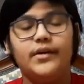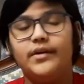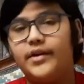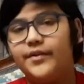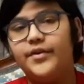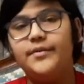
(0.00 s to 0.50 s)

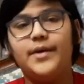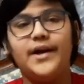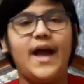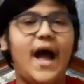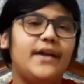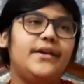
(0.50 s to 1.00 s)
given by
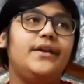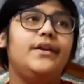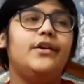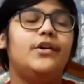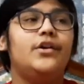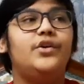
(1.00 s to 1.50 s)
Harry
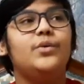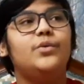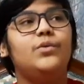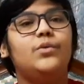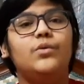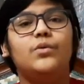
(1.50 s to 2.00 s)

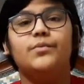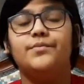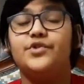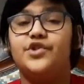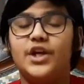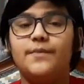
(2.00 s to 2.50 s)
to
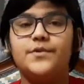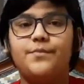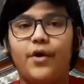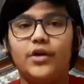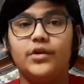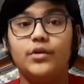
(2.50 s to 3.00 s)
James
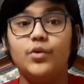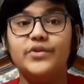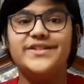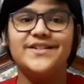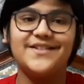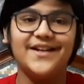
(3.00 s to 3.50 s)
Potter, who
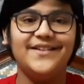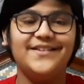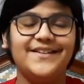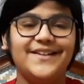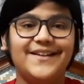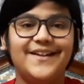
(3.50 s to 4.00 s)
is his
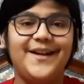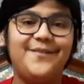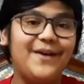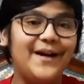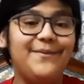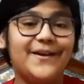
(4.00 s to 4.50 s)
son. It
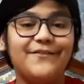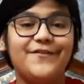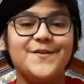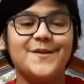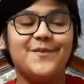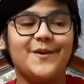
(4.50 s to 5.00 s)
might be
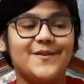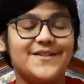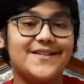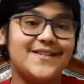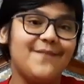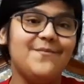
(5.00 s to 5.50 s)
confusing because
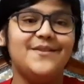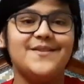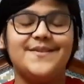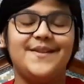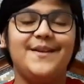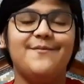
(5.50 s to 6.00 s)
his
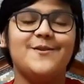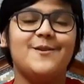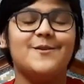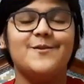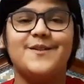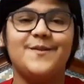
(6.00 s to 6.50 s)
son's name is
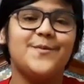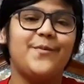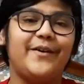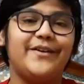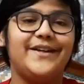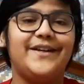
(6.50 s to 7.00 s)
also James
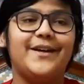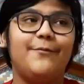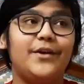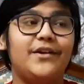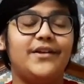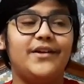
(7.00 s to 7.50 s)
Potter. He
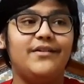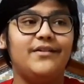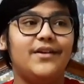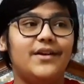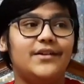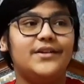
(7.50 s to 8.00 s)
kept it
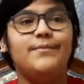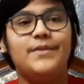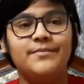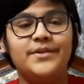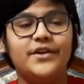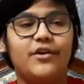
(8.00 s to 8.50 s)
in the
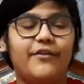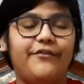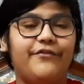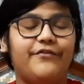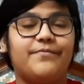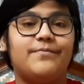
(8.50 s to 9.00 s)
memory
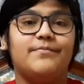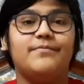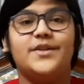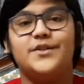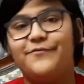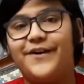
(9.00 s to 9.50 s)
of
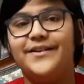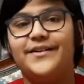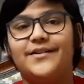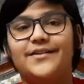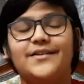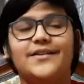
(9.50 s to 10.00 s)
his
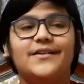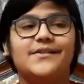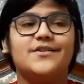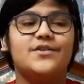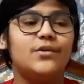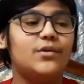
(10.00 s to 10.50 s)
father.
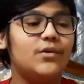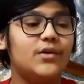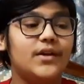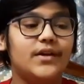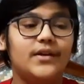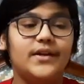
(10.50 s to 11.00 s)
So
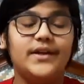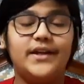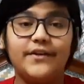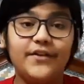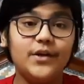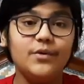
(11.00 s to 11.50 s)
he
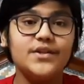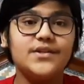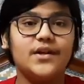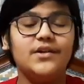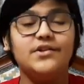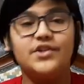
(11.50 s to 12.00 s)
gave it to his
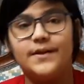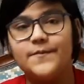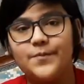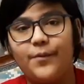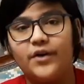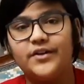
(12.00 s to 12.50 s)
son James
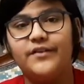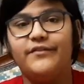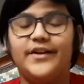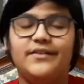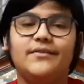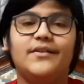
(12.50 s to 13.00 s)
Potter
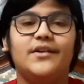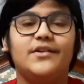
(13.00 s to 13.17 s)
when